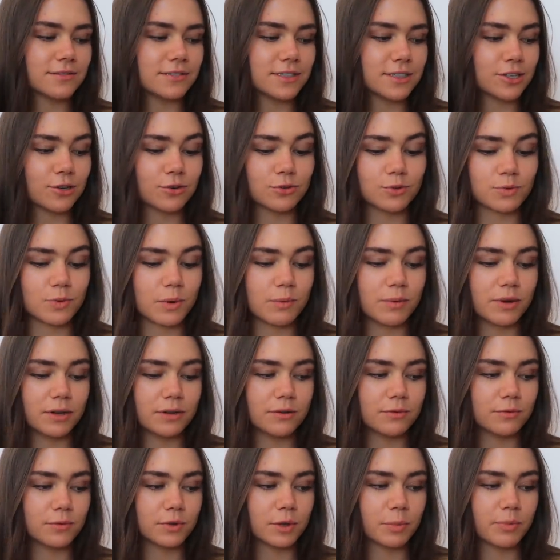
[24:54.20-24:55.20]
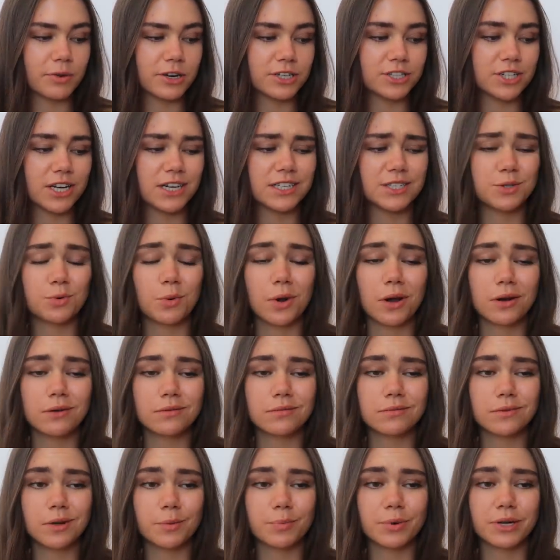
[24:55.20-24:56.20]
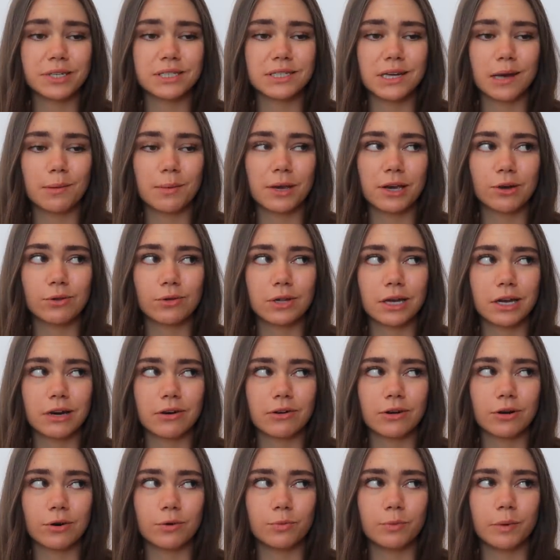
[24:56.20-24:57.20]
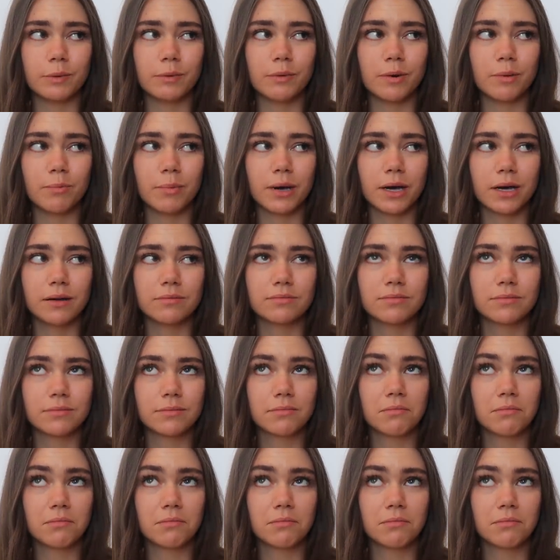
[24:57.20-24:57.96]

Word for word: an old woman will appreciate. She won't appreciate me calling her an old woman, but